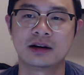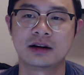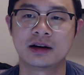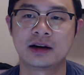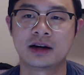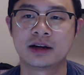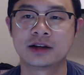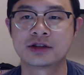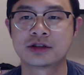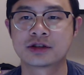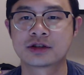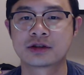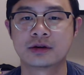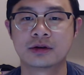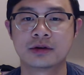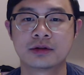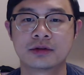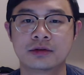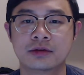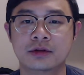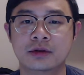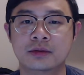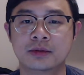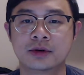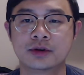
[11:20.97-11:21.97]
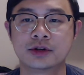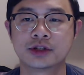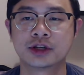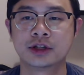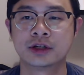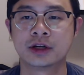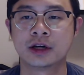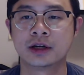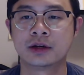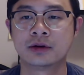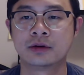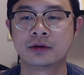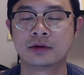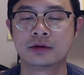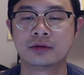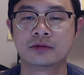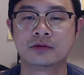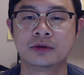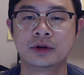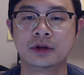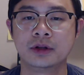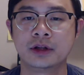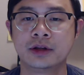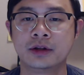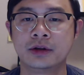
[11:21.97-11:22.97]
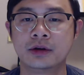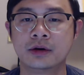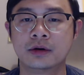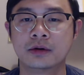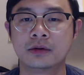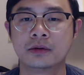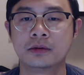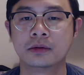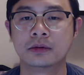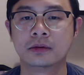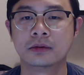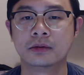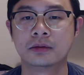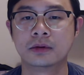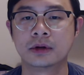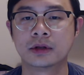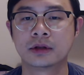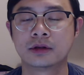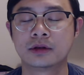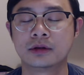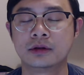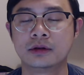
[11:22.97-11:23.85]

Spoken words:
I just go through the motion, I don't really know what